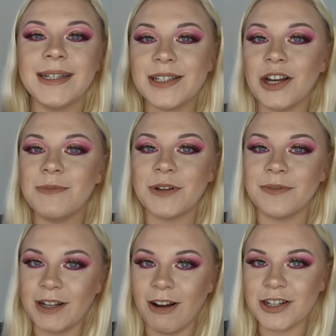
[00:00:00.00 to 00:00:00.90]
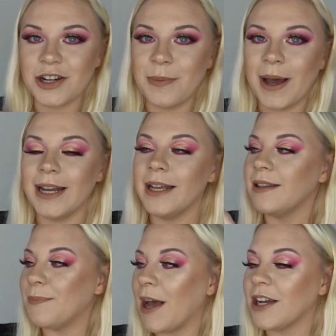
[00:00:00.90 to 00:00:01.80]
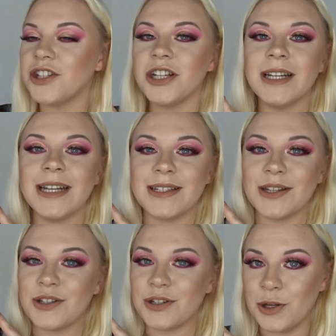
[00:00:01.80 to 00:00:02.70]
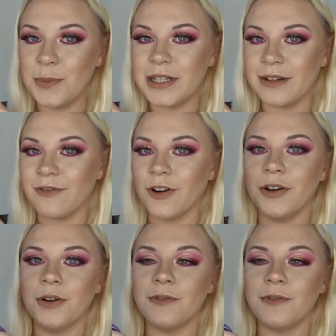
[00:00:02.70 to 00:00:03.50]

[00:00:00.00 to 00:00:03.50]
In terms of the eyeshadow palette, the packaging is super different.